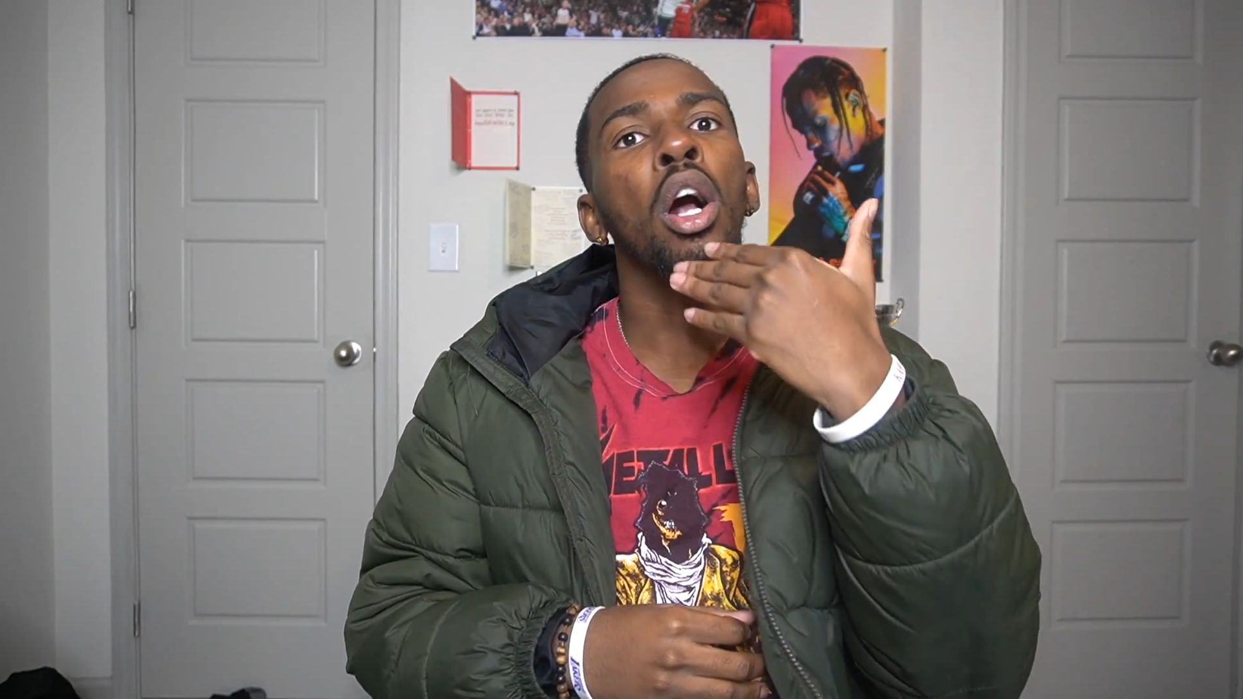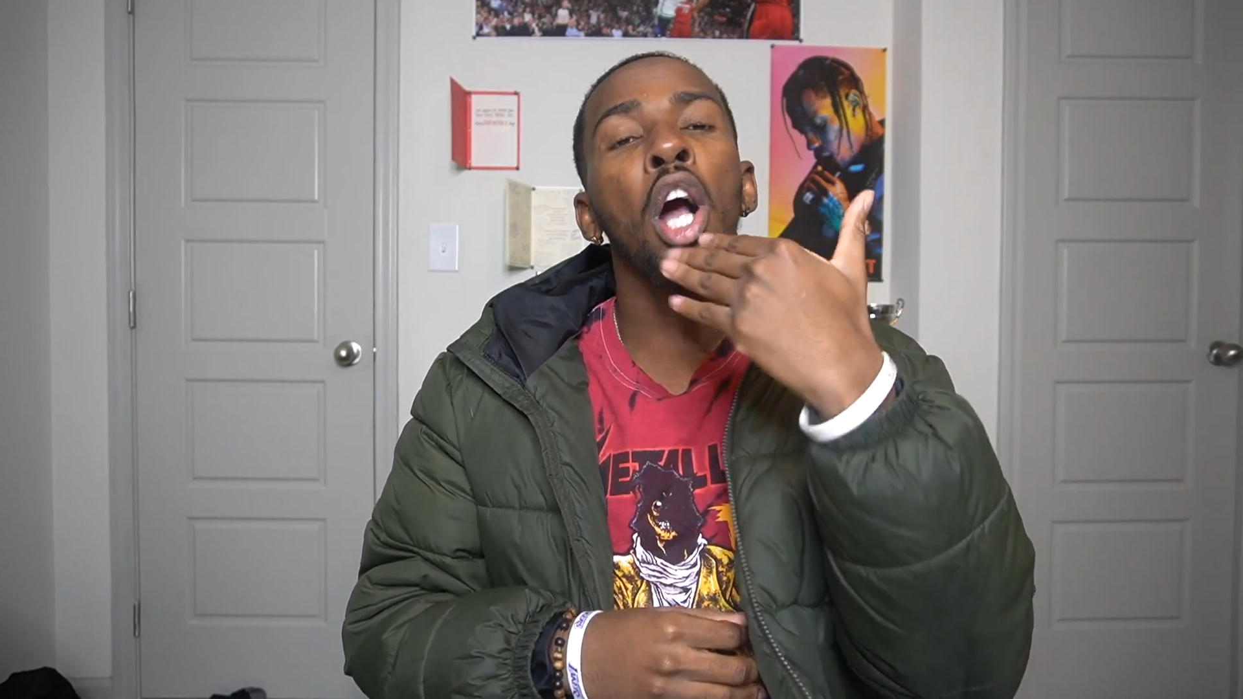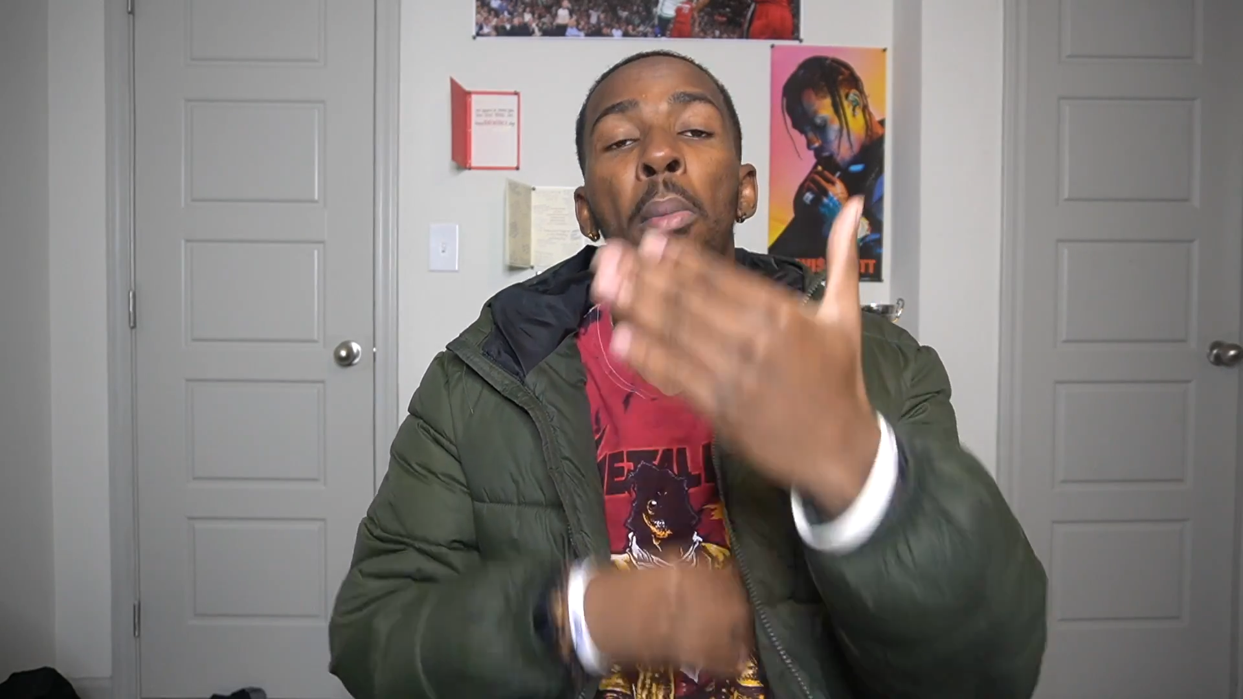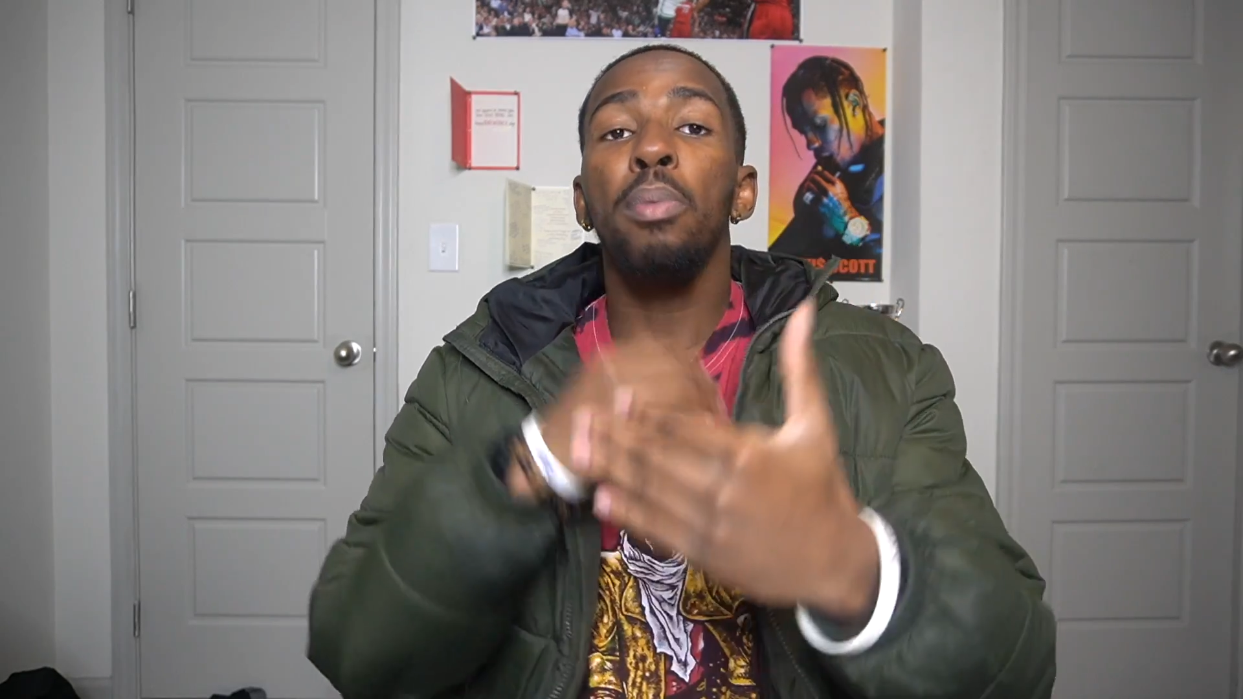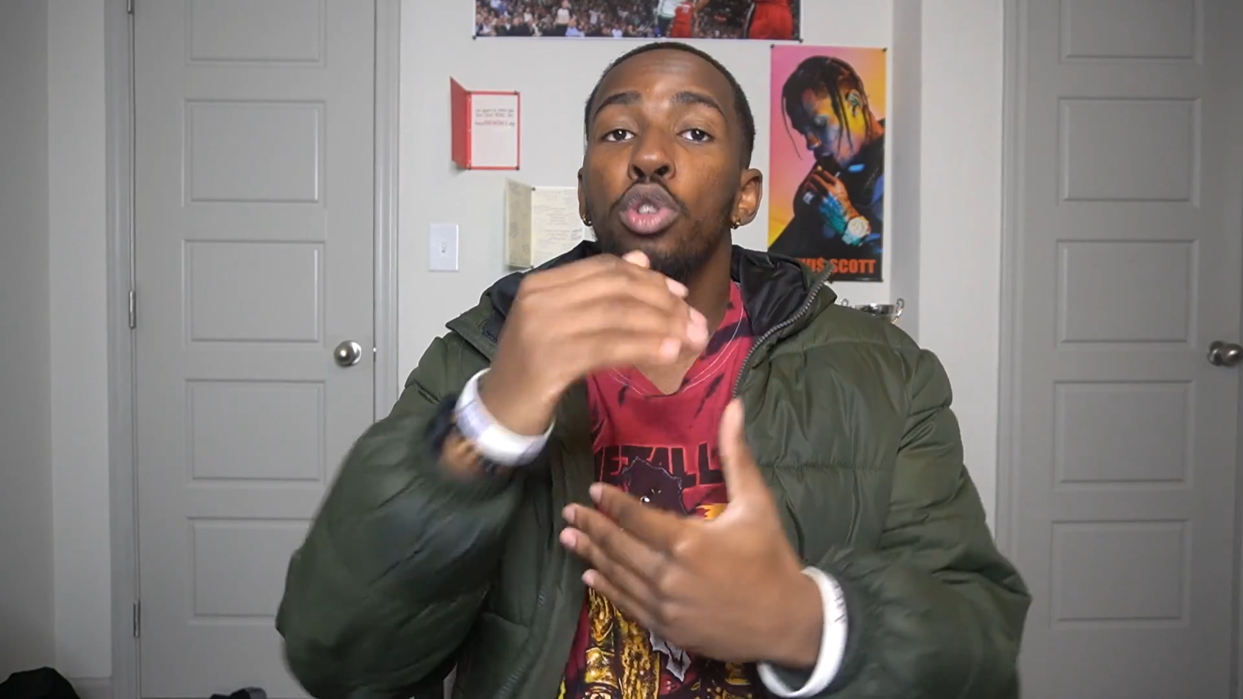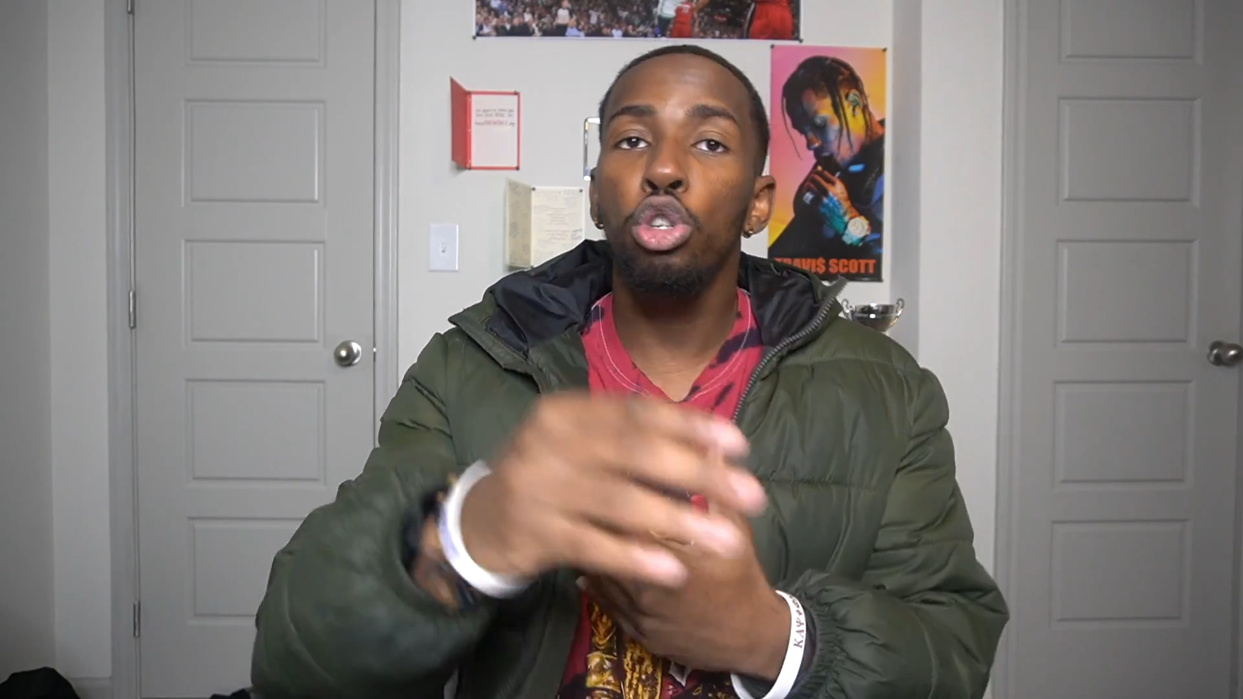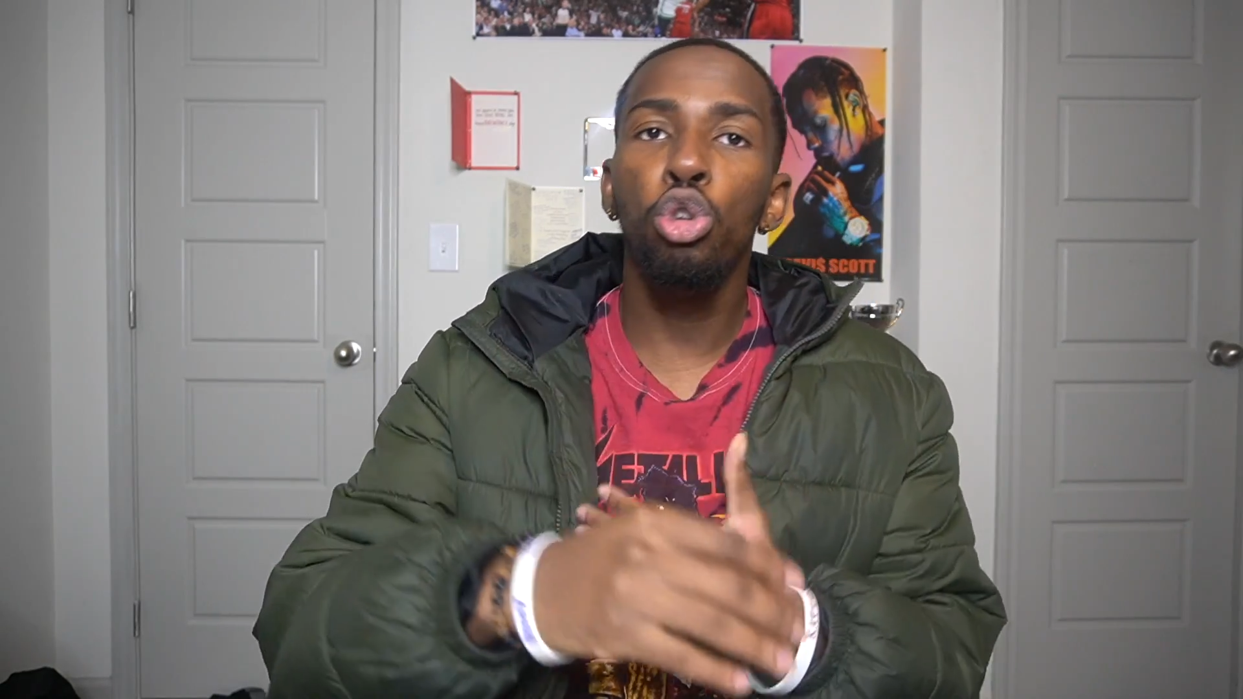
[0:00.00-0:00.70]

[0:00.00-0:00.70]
come up to